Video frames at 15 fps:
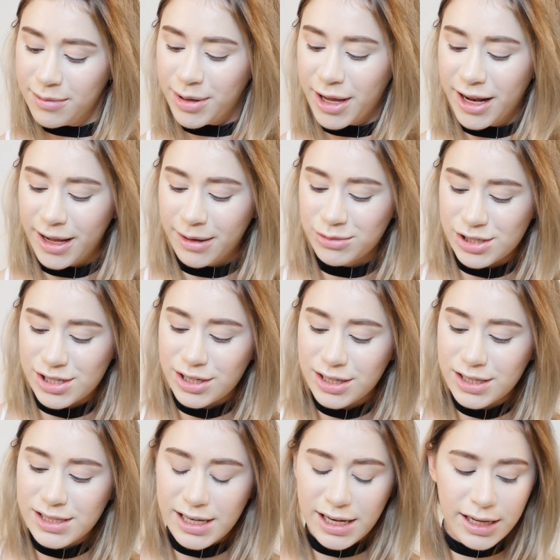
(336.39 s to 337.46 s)
But I'm just
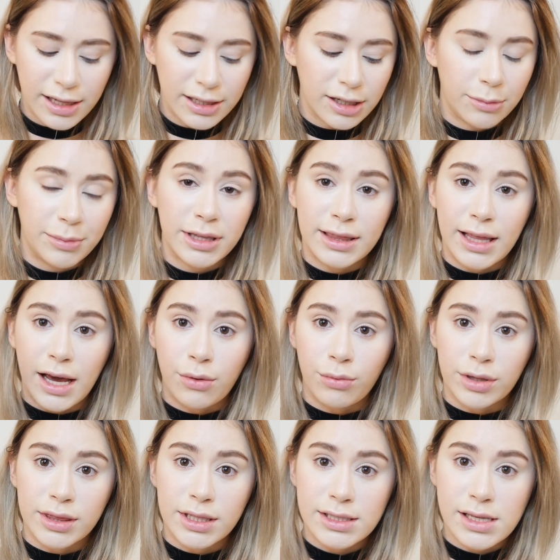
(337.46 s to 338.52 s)
going to take a little bit of that
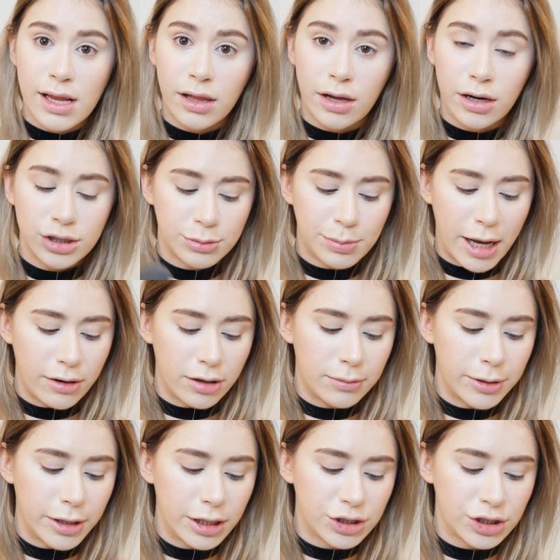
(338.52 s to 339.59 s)
with this large powder
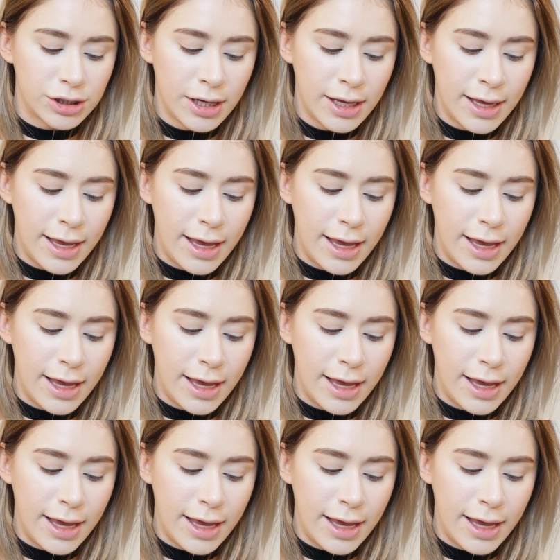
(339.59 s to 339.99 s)
brush